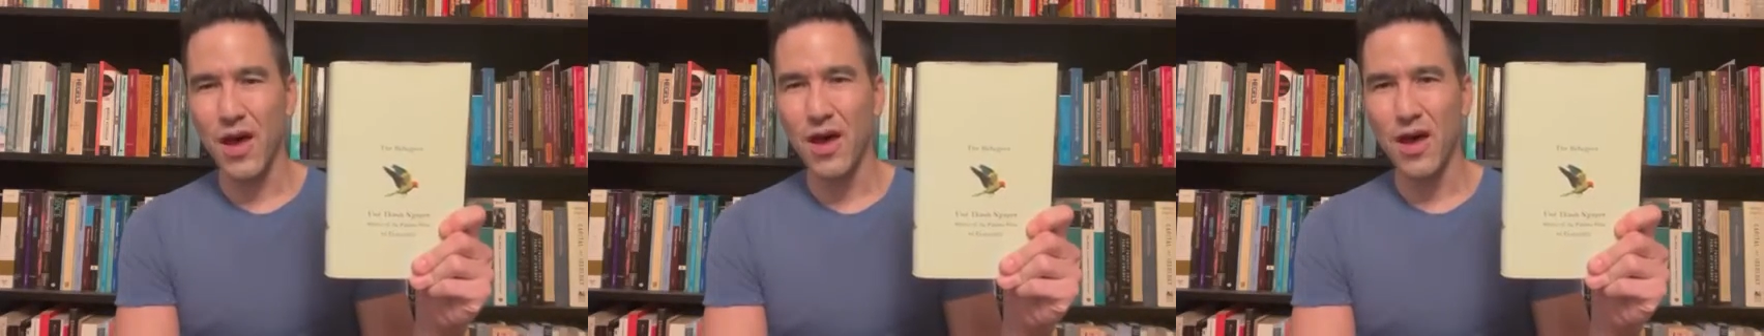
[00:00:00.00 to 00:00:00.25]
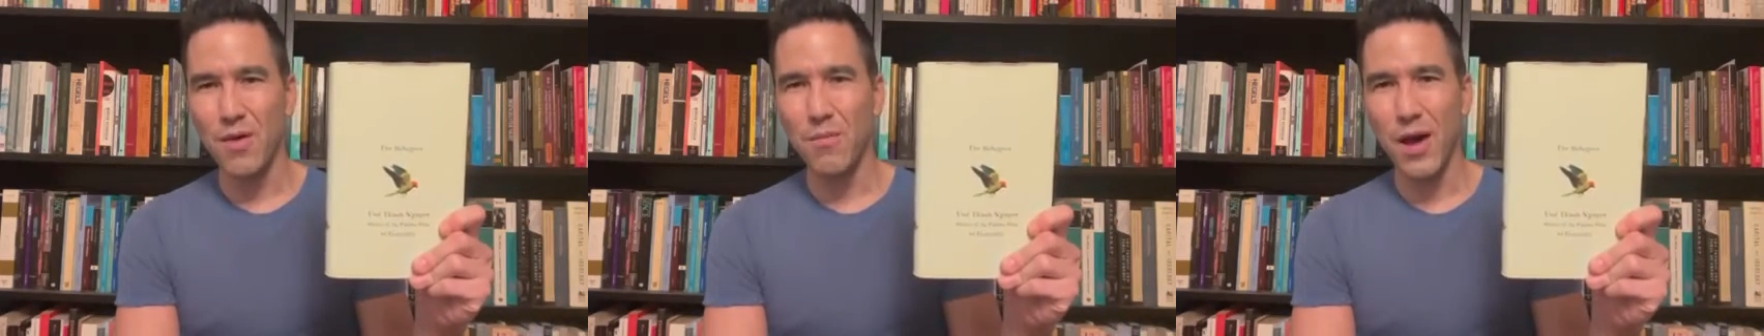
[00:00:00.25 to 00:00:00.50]

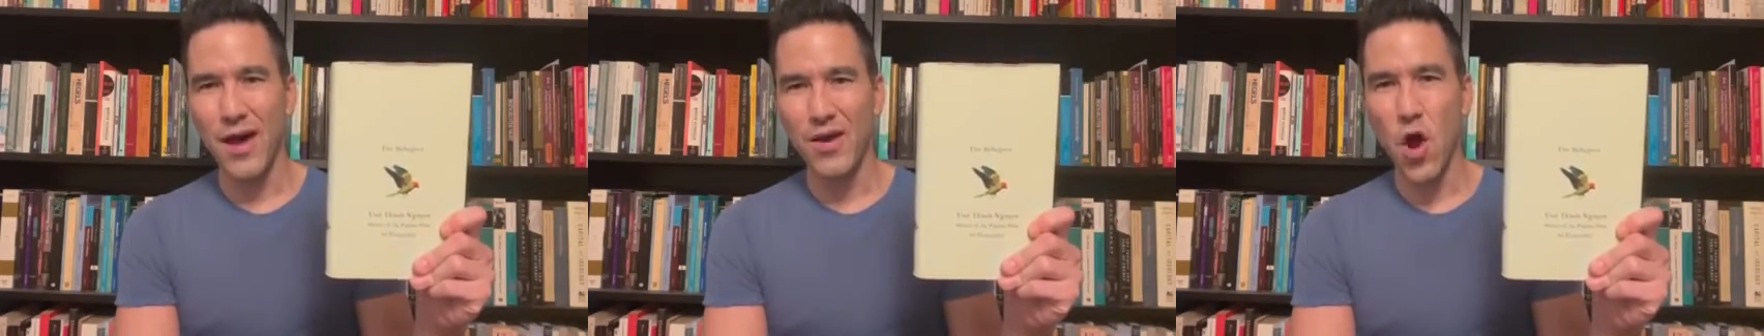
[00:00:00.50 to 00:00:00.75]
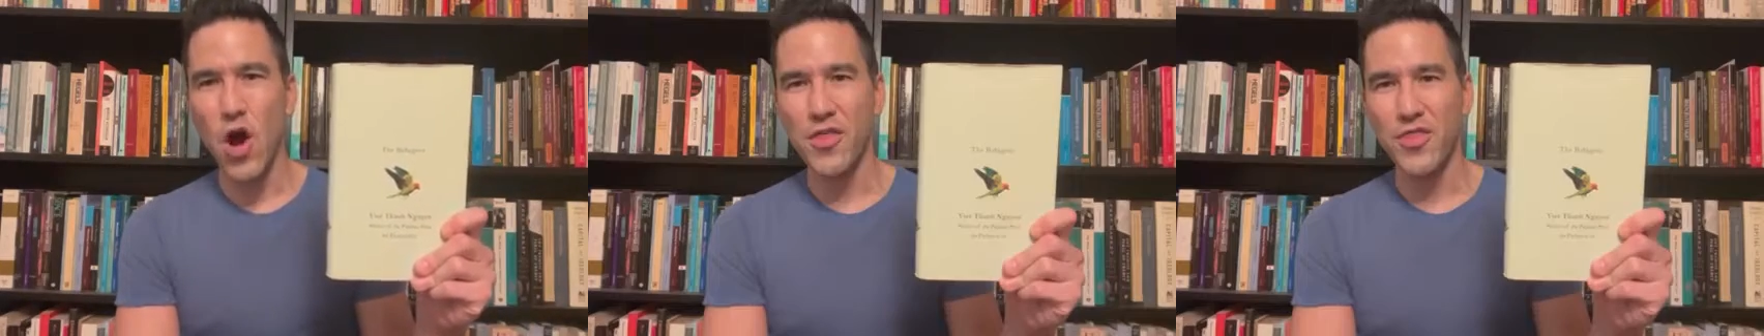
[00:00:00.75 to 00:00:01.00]
by
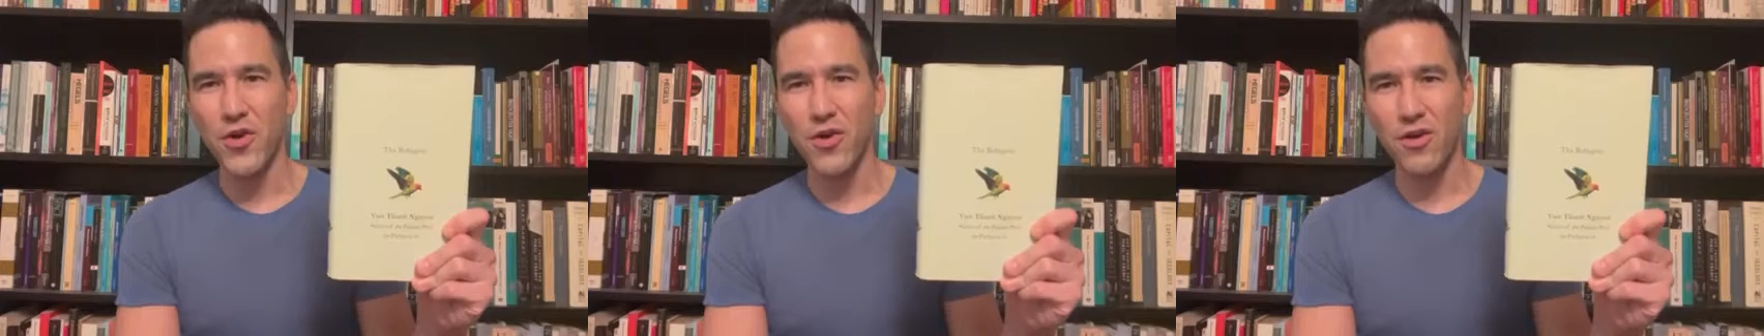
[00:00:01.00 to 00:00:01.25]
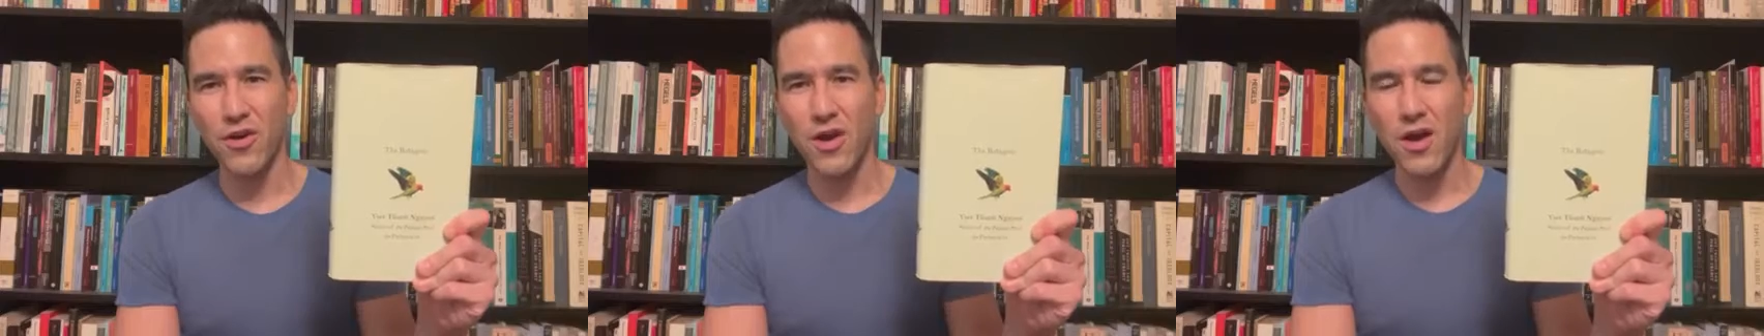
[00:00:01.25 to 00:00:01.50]
an
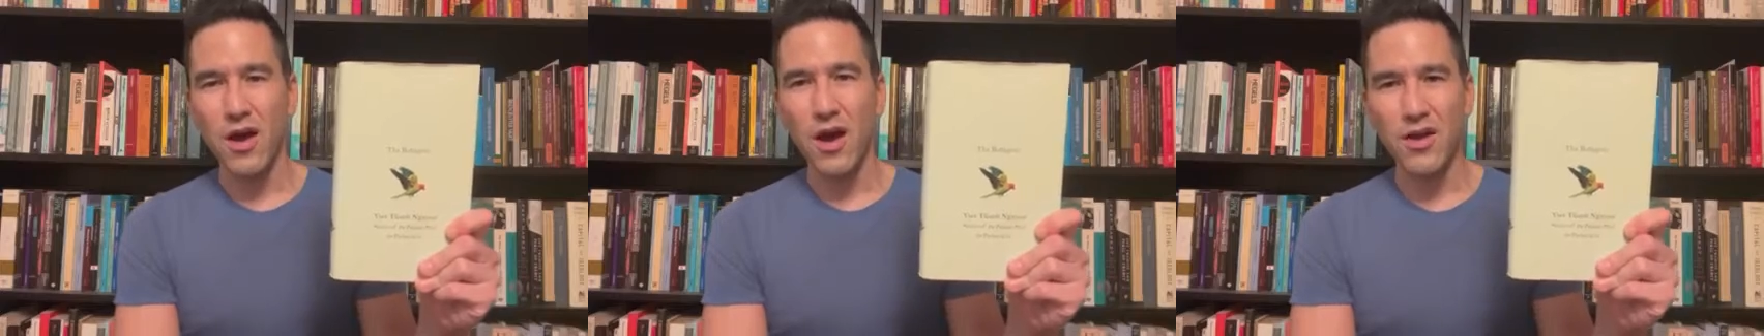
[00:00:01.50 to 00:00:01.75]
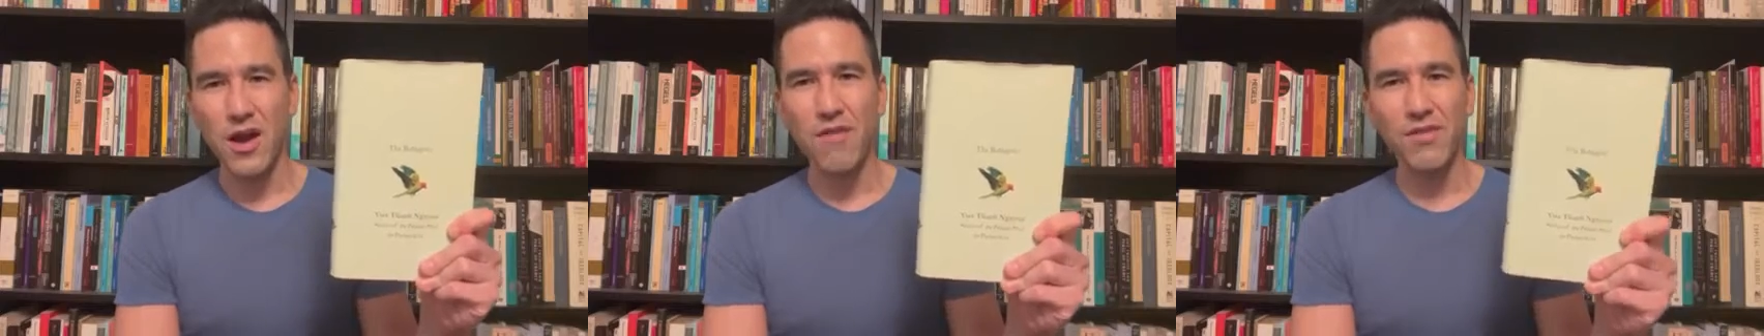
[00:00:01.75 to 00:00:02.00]
author,
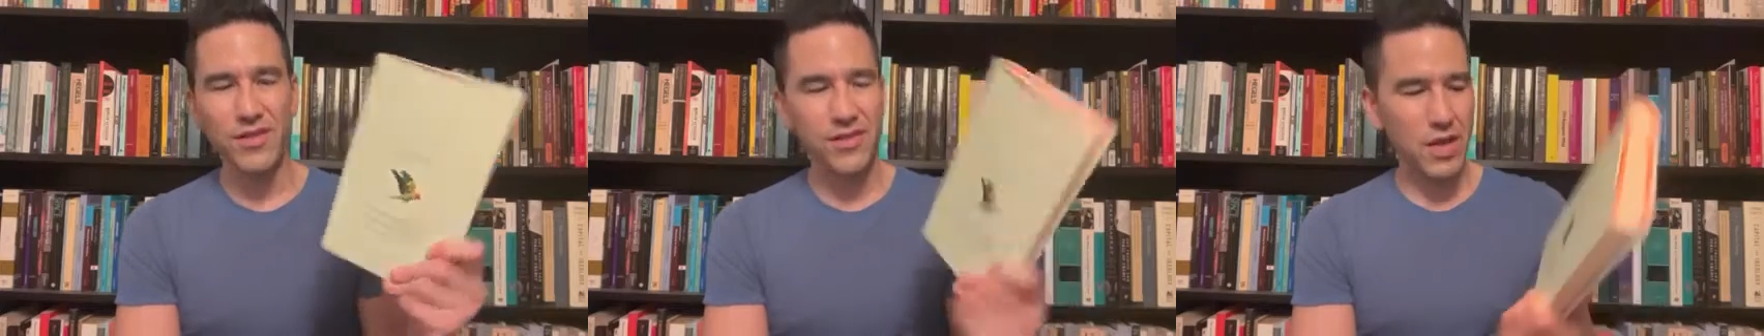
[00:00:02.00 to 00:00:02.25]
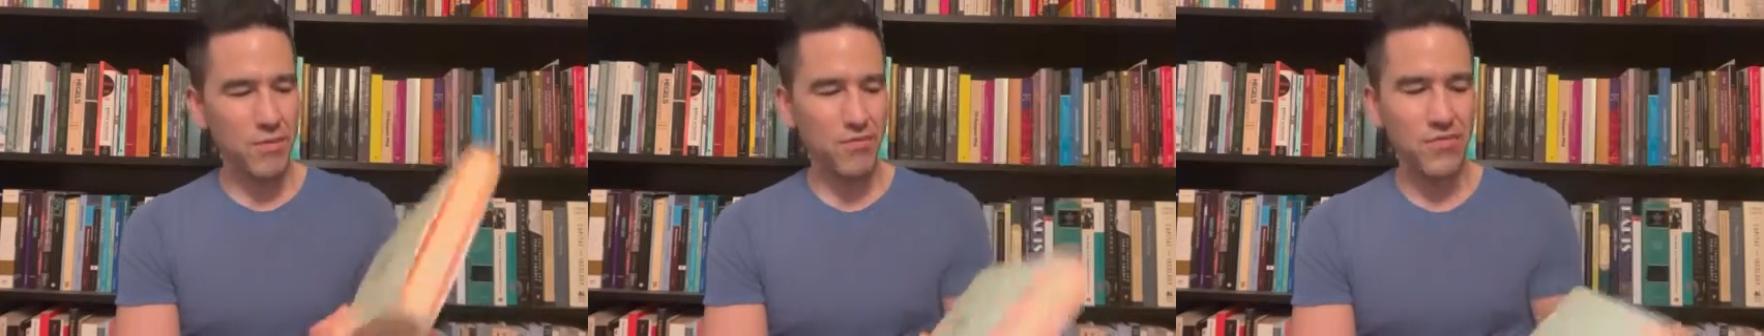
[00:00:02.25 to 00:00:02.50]
a
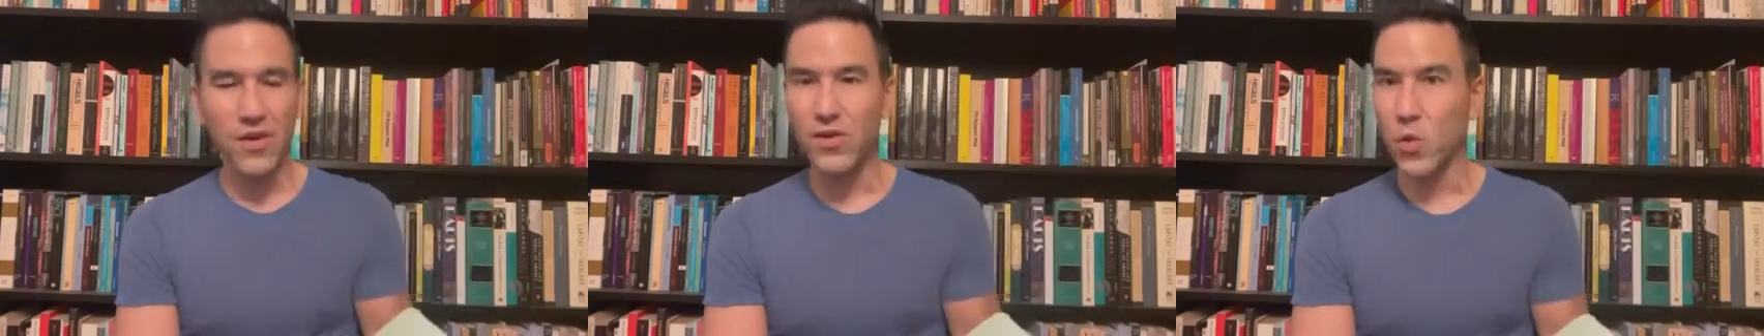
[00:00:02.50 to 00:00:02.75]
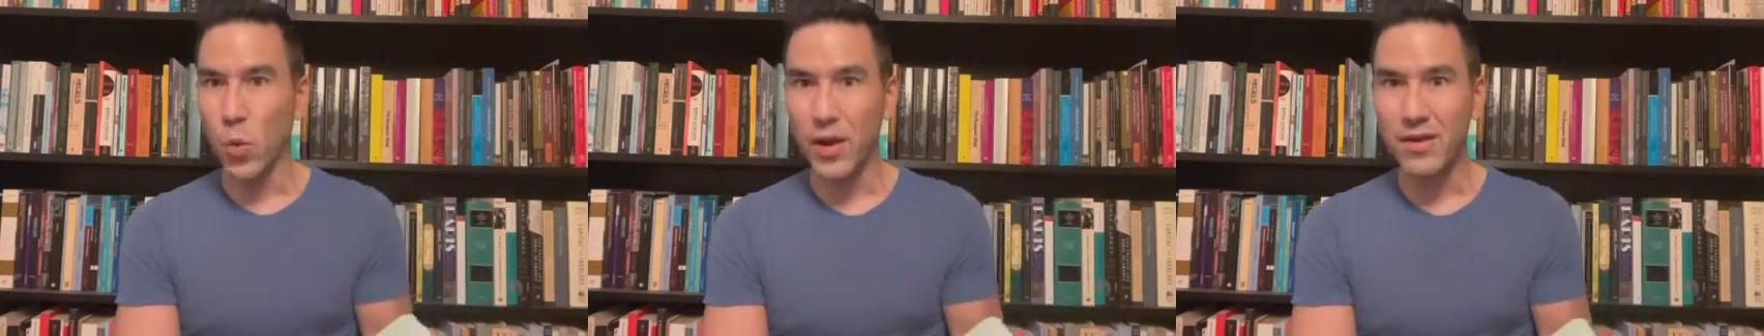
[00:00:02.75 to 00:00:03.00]
novelist named
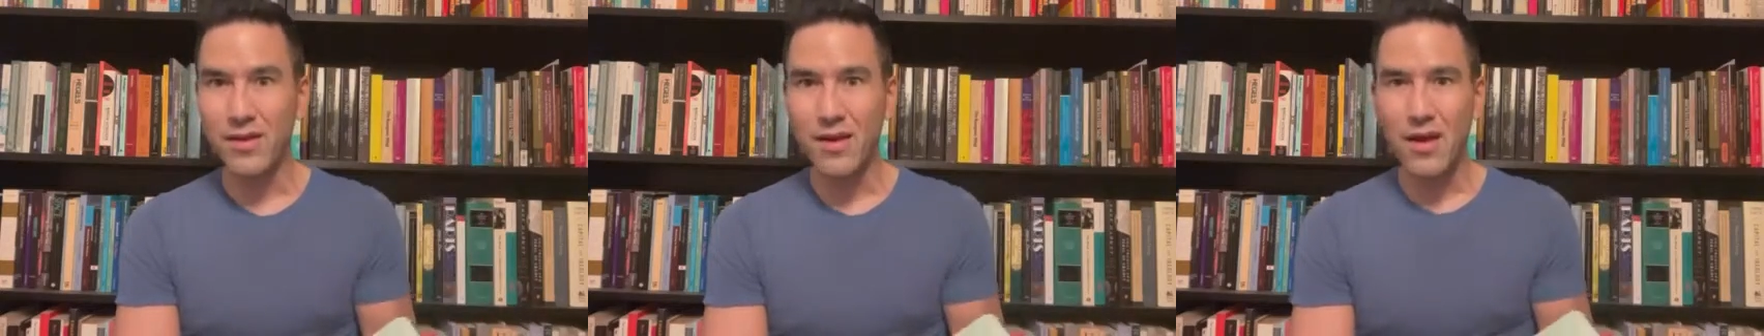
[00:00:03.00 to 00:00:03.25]
Nguyen.